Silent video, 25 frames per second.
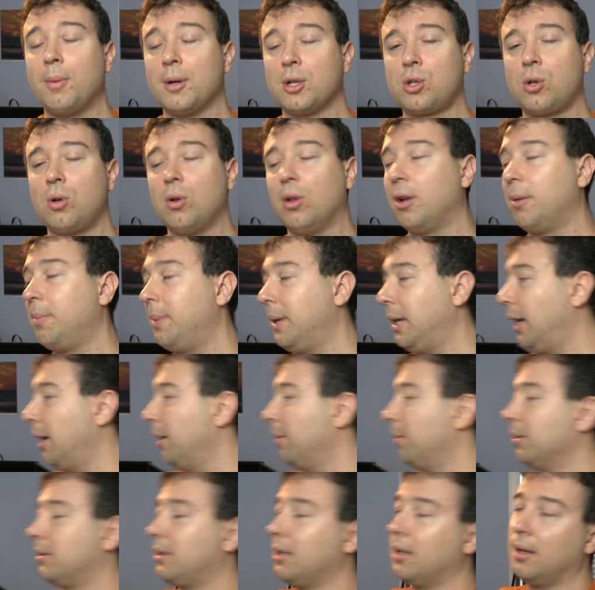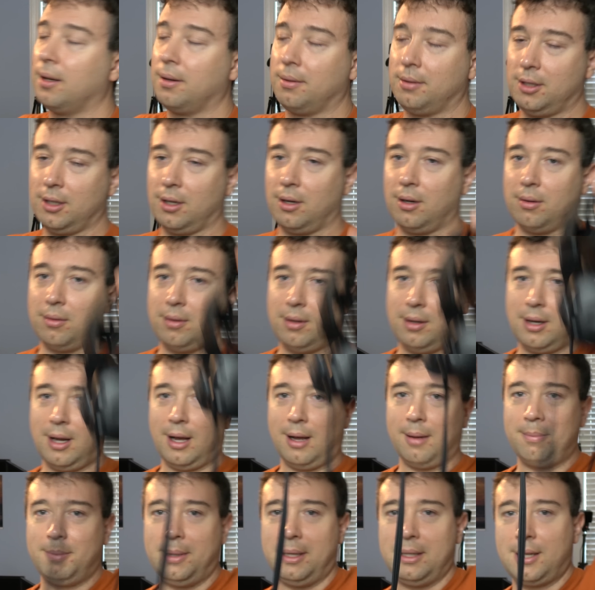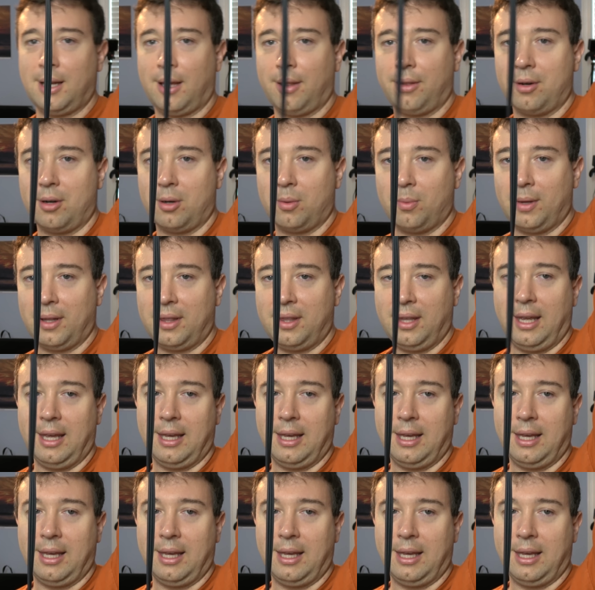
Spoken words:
much cooler being able to, you know, not be tethered with